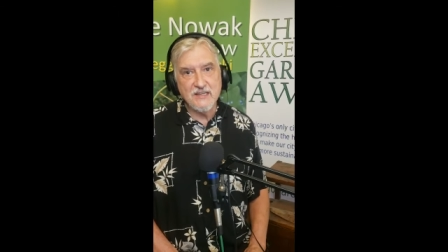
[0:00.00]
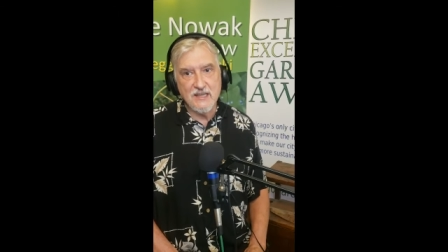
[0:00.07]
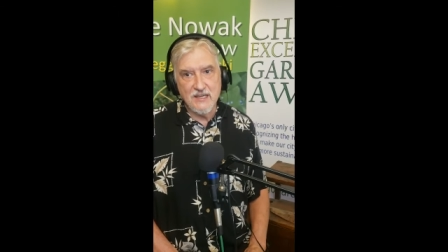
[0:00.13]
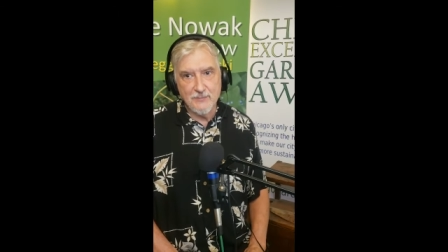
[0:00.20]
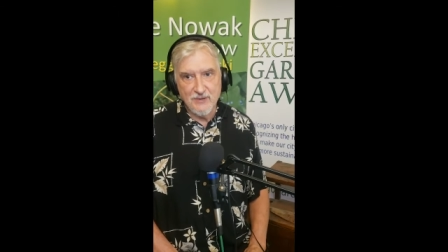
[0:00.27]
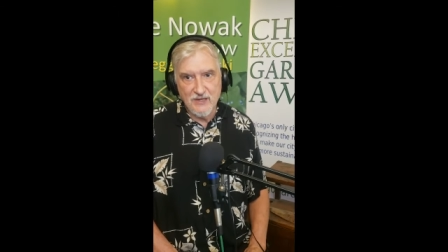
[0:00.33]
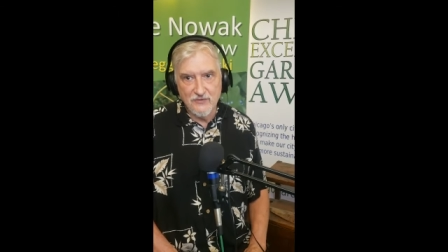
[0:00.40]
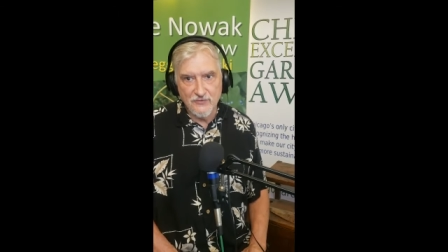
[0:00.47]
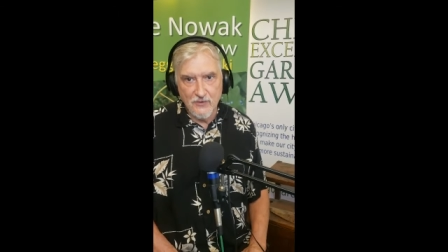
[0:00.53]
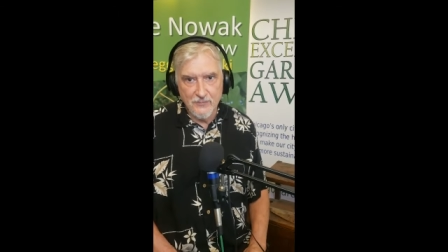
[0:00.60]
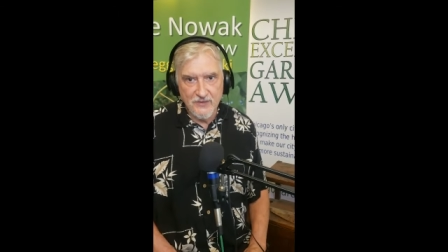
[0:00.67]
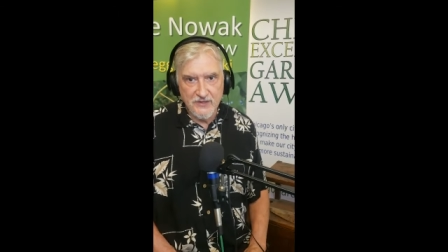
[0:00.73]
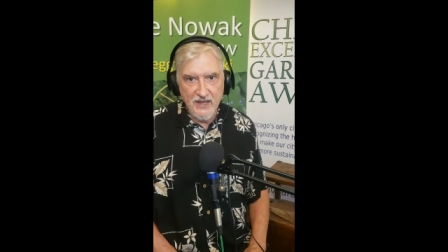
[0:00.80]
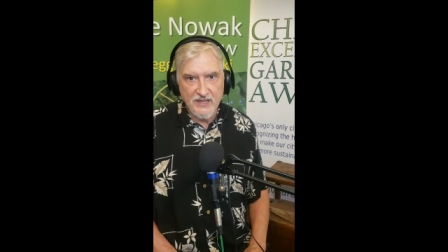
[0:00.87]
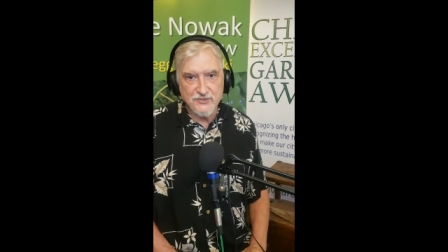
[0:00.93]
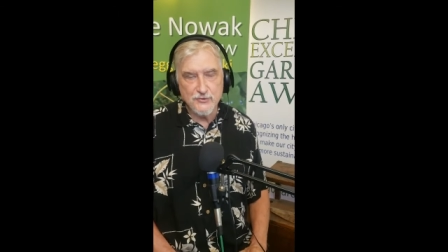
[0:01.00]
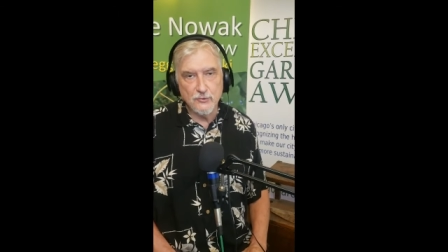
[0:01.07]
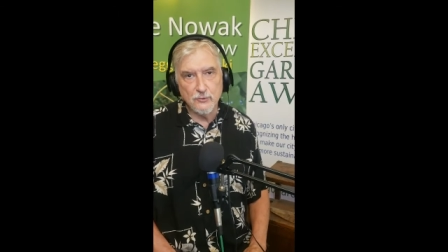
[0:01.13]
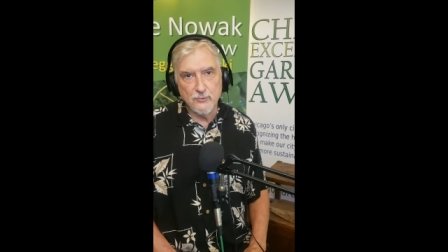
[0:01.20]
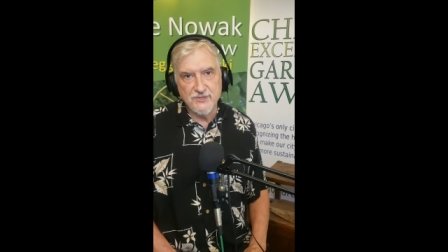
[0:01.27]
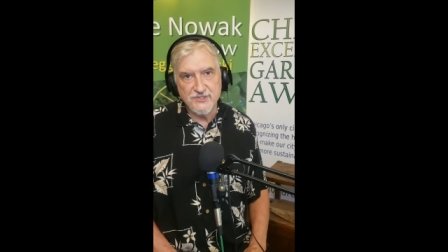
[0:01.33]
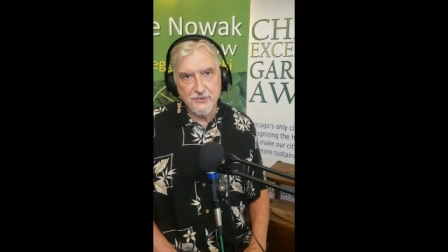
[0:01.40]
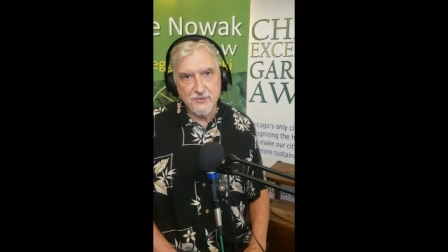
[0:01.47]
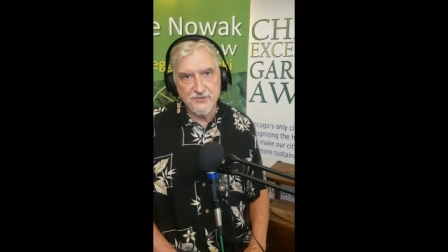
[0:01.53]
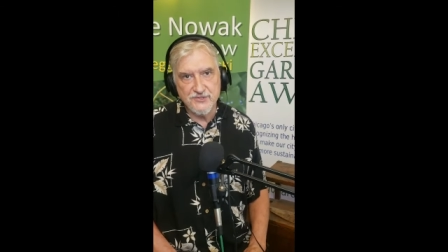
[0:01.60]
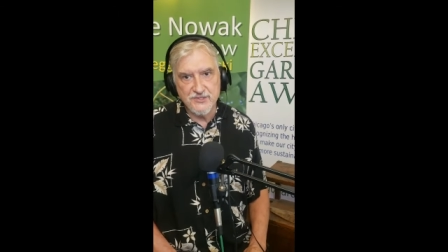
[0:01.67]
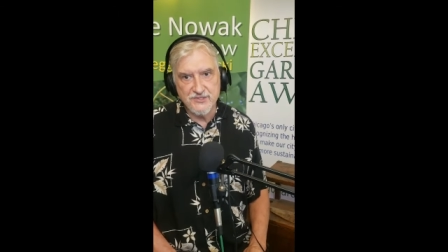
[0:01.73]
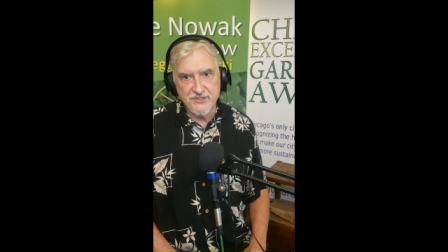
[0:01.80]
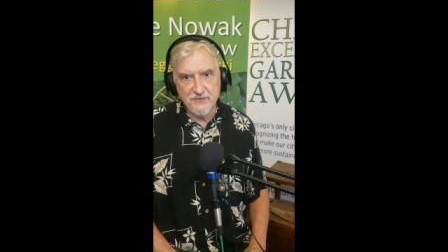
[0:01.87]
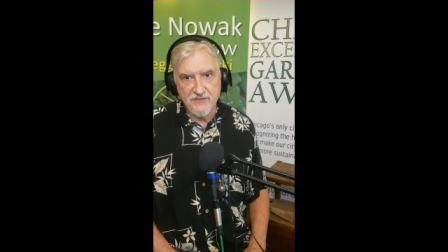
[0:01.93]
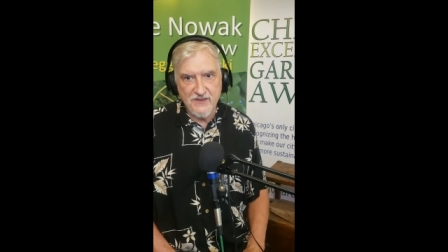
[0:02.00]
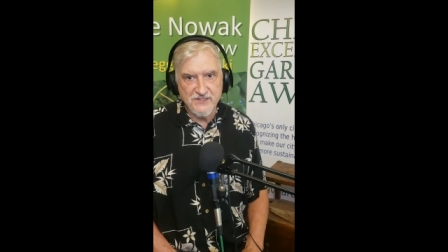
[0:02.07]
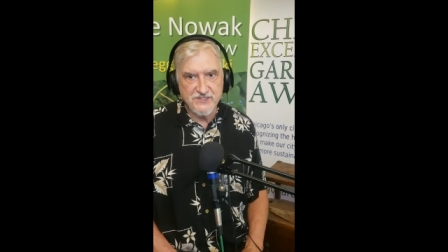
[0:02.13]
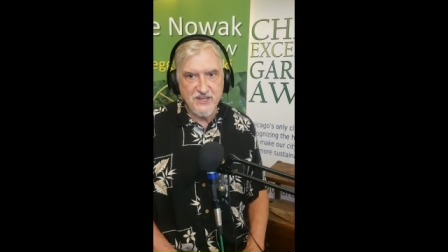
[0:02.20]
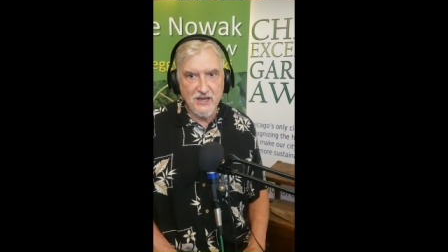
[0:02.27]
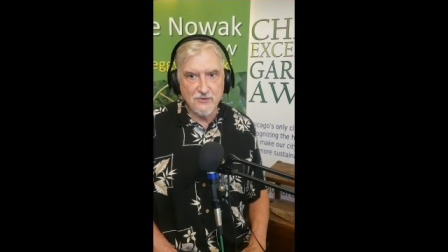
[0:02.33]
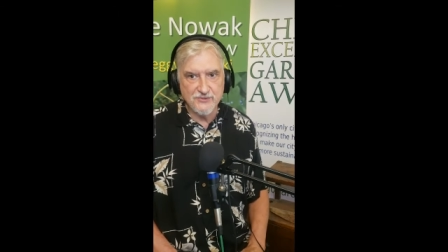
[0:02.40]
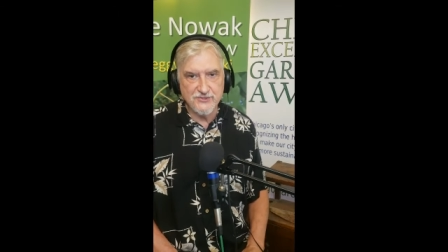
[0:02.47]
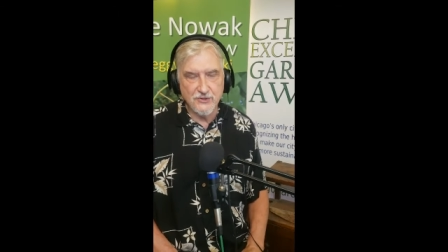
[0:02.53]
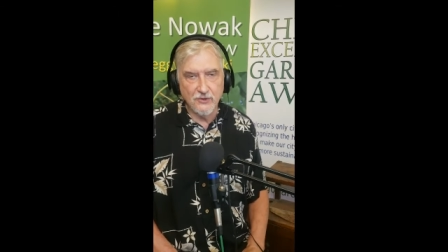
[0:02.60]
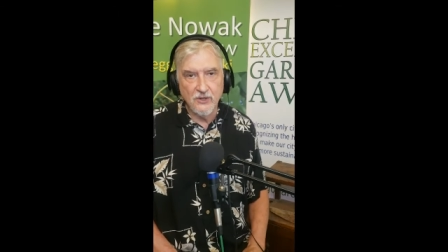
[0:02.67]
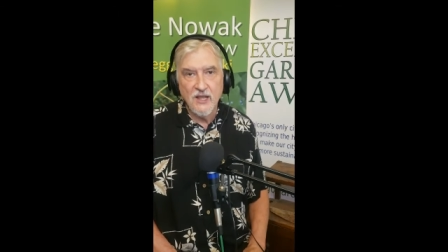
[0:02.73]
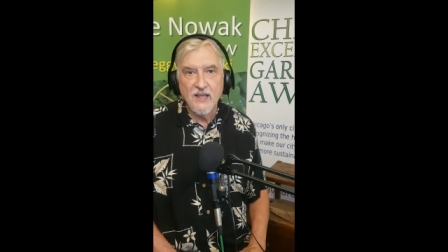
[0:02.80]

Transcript: Kibbey from the Natural Resources Defense Council,